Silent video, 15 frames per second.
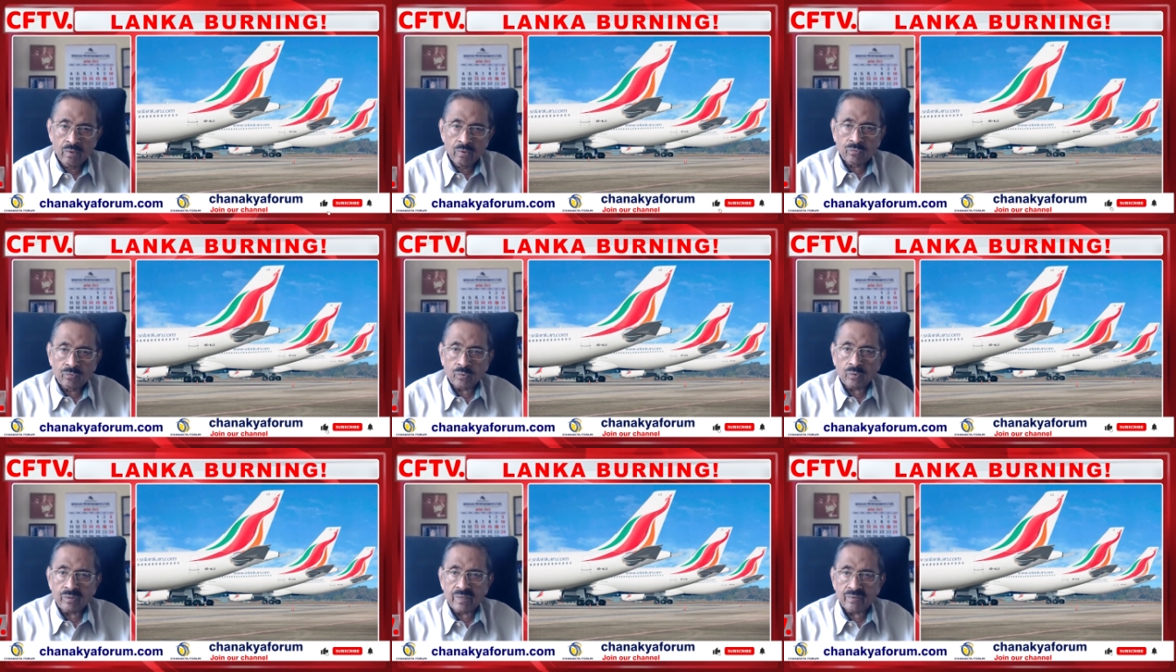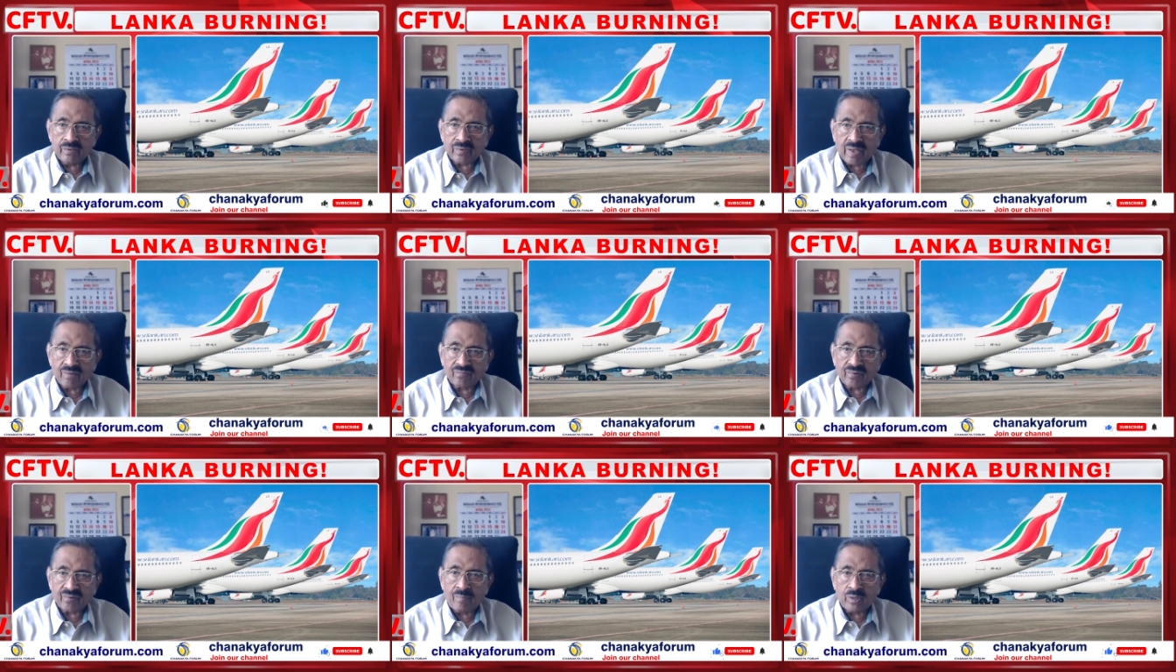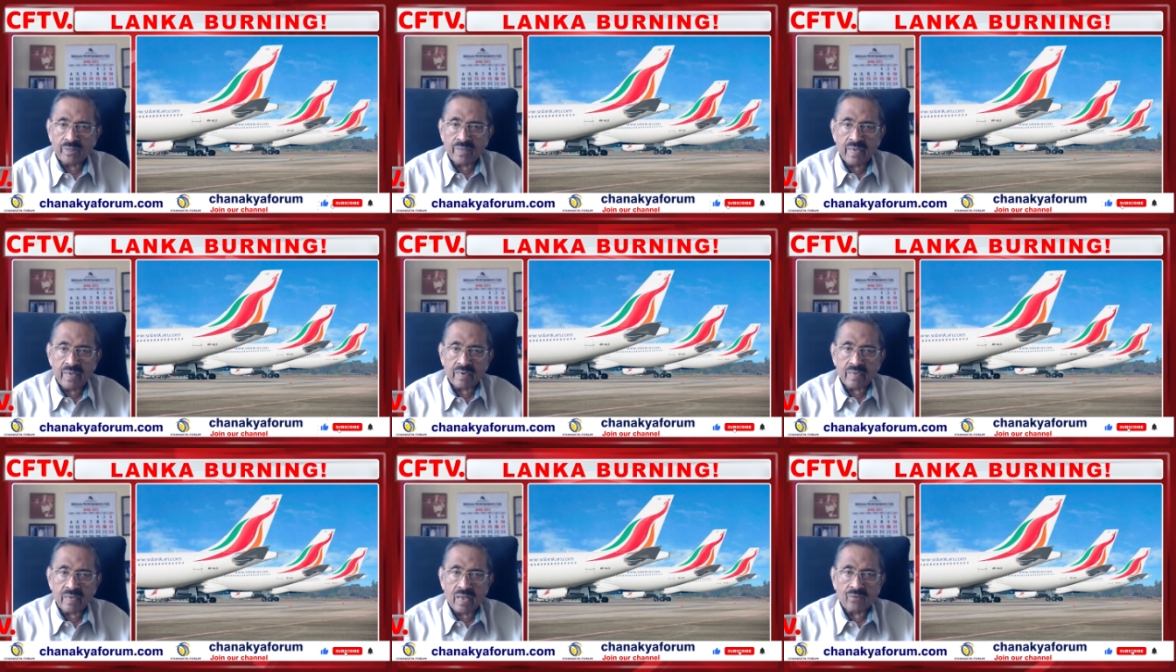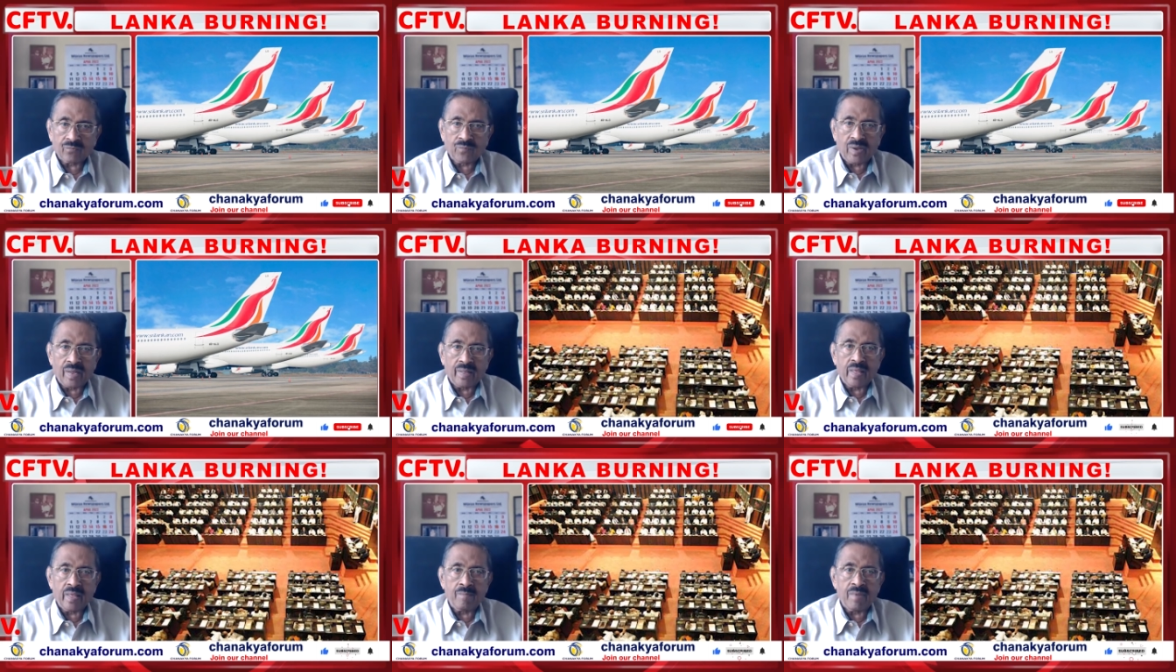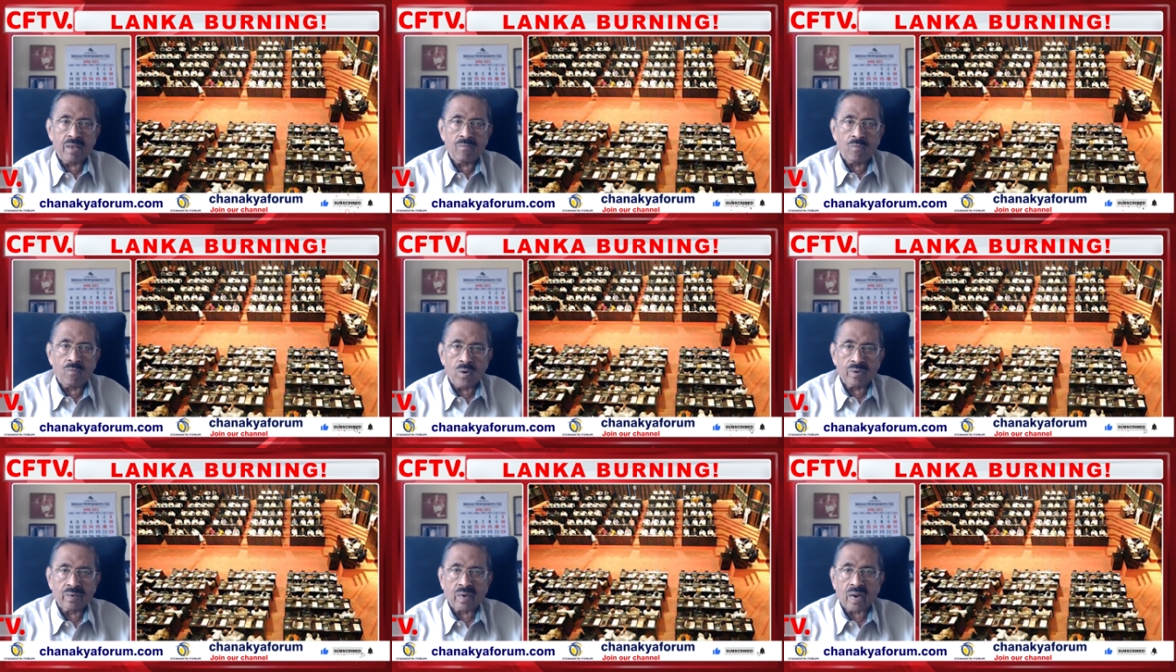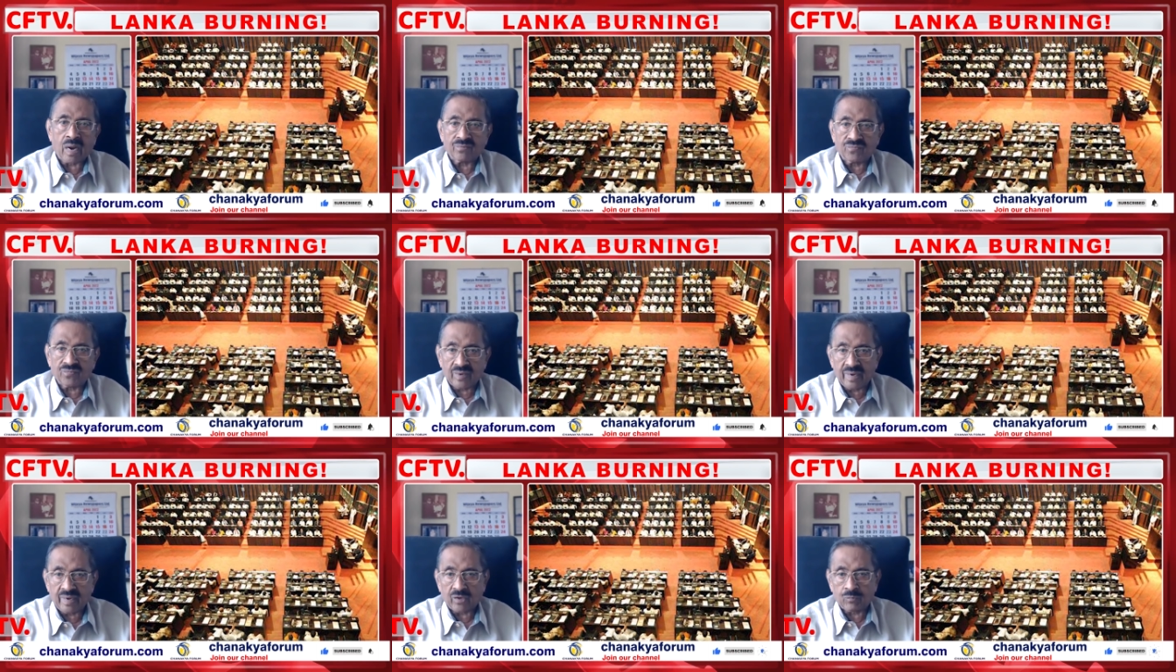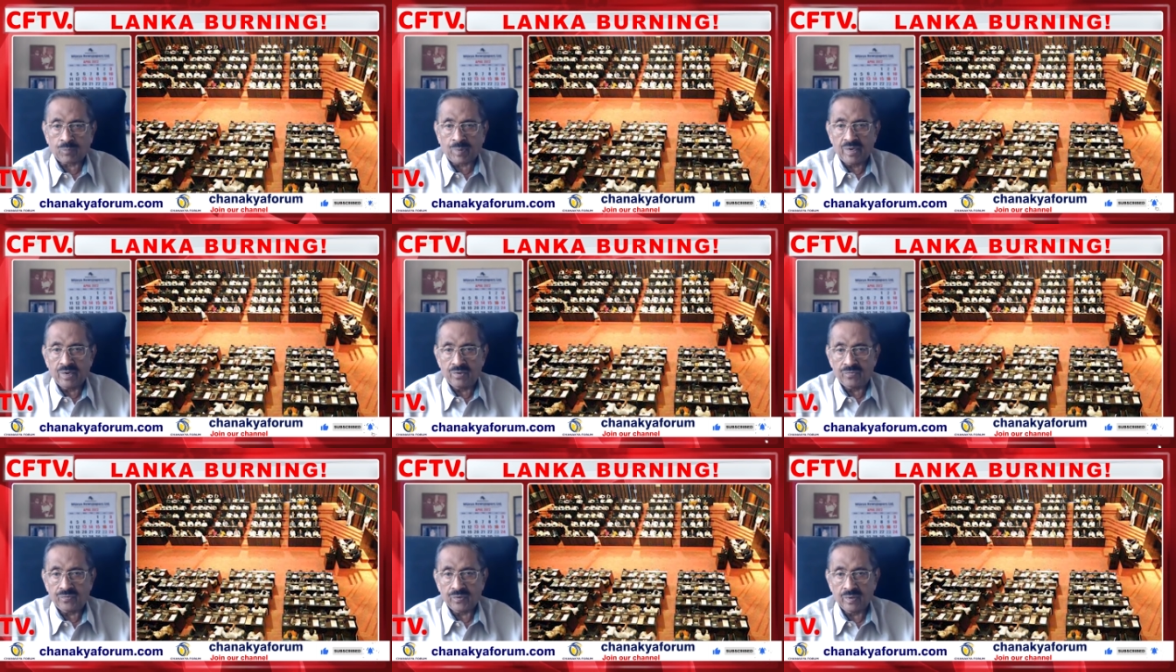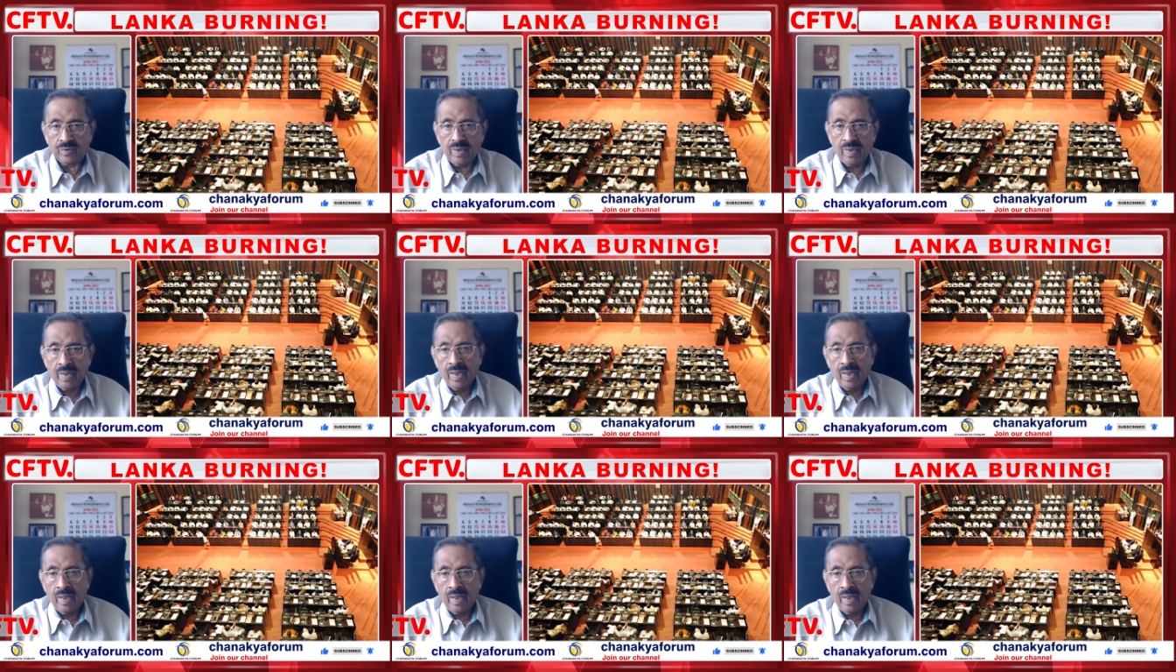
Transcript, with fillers: So these are some of the areas where they may want cuts in expenditure.